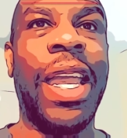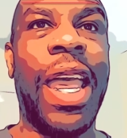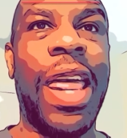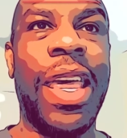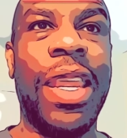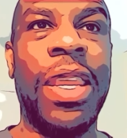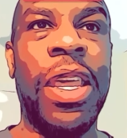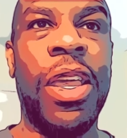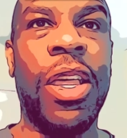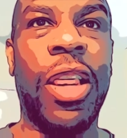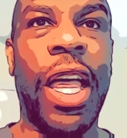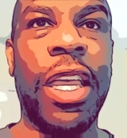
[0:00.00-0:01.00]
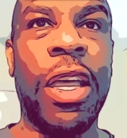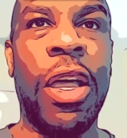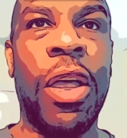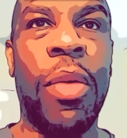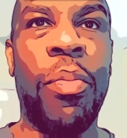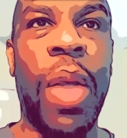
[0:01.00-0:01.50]
And then like
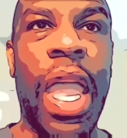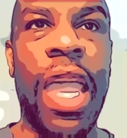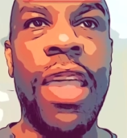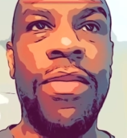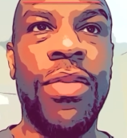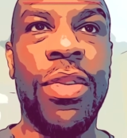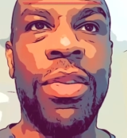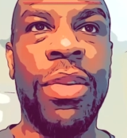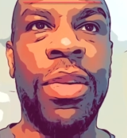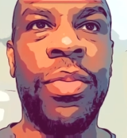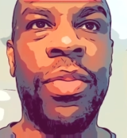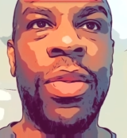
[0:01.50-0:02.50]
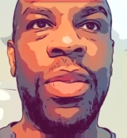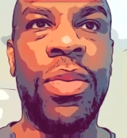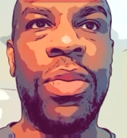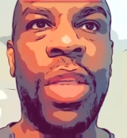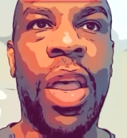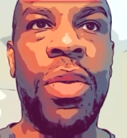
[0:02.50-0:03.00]
behavior
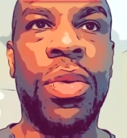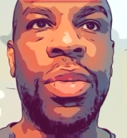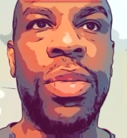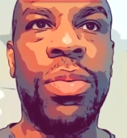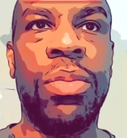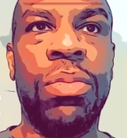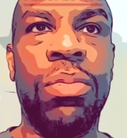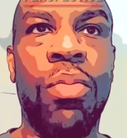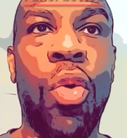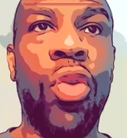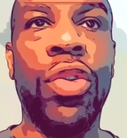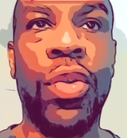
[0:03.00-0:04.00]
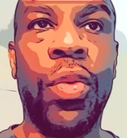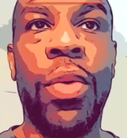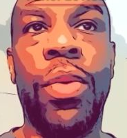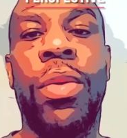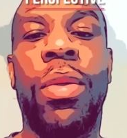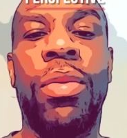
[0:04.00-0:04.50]
tells more
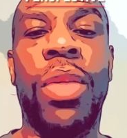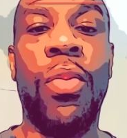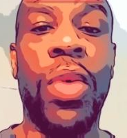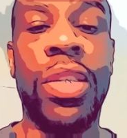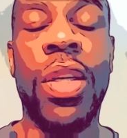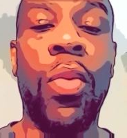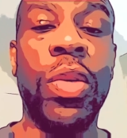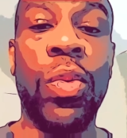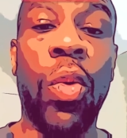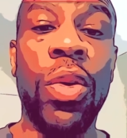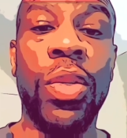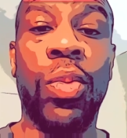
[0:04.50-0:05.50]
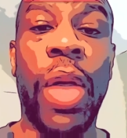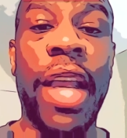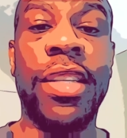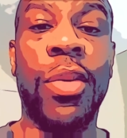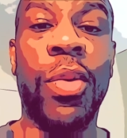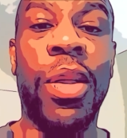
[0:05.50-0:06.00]
truth than what someone's words
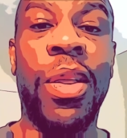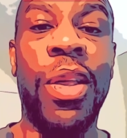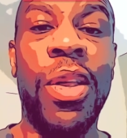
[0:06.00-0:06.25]
actually will.